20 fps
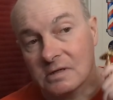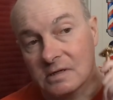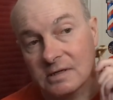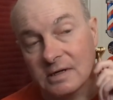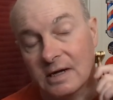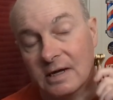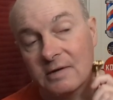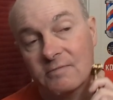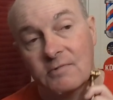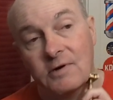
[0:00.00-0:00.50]

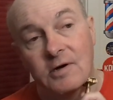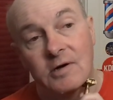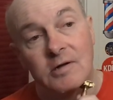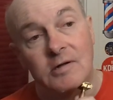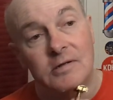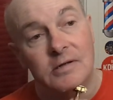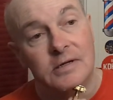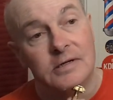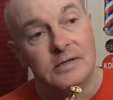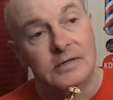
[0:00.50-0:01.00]

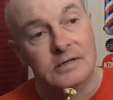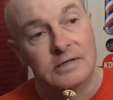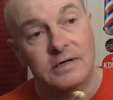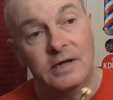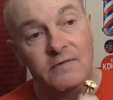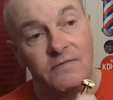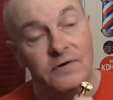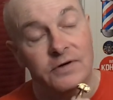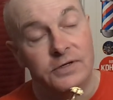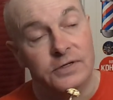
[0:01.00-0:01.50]
and
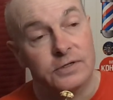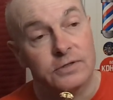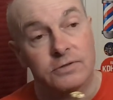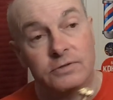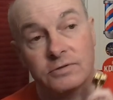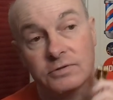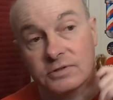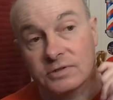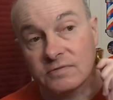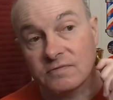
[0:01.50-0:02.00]
never
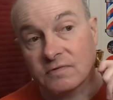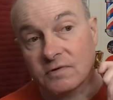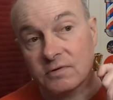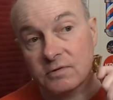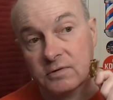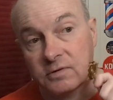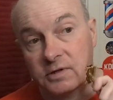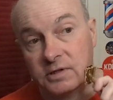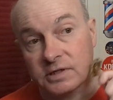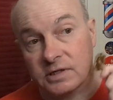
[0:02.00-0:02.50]
used, of
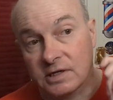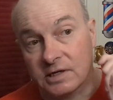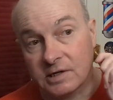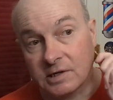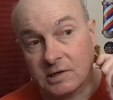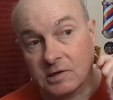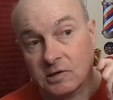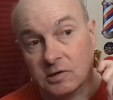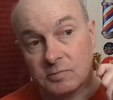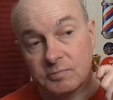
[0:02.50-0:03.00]
course,
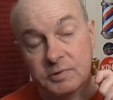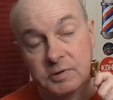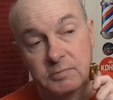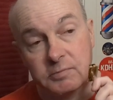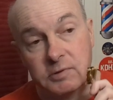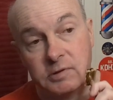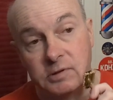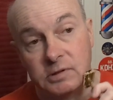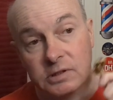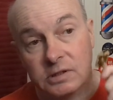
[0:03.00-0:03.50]
that helps,
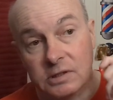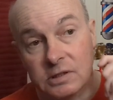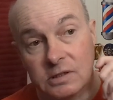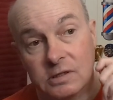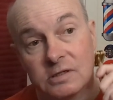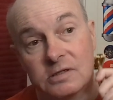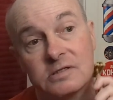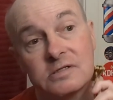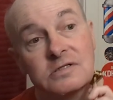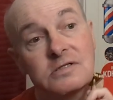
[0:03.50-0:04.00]

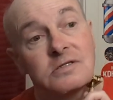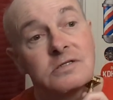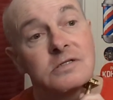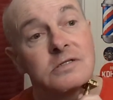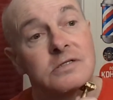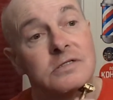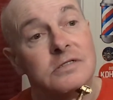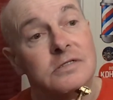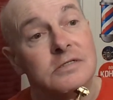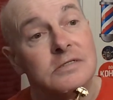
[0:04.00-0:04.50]

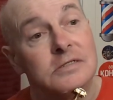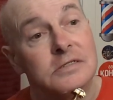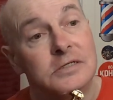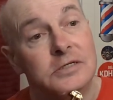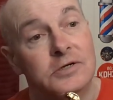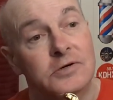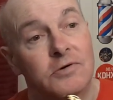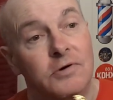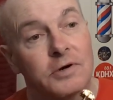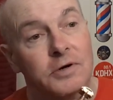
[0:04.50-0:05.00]
but
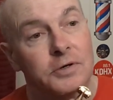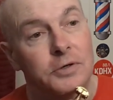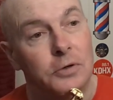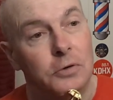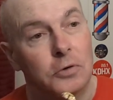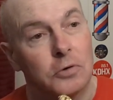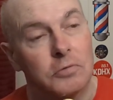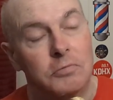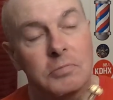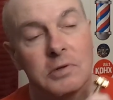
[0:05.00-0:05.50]
you don't want an
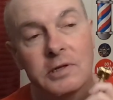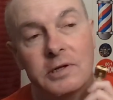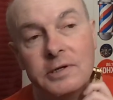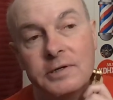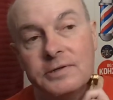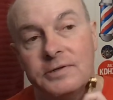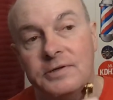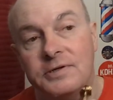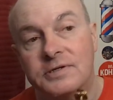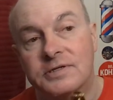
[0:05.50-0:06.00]
old
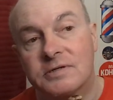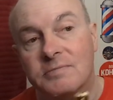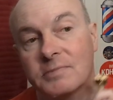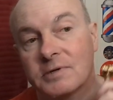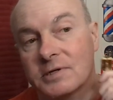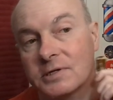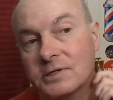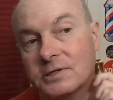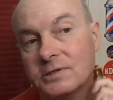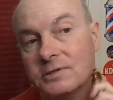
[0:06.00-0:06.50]
blade that
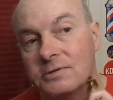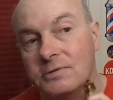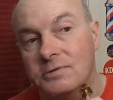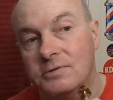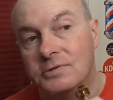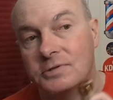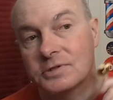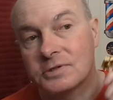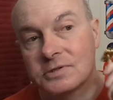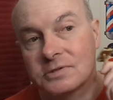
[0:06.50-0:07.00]
somebody
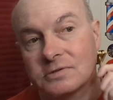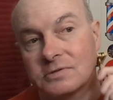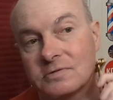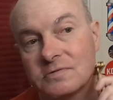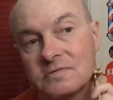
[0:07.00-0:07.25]
used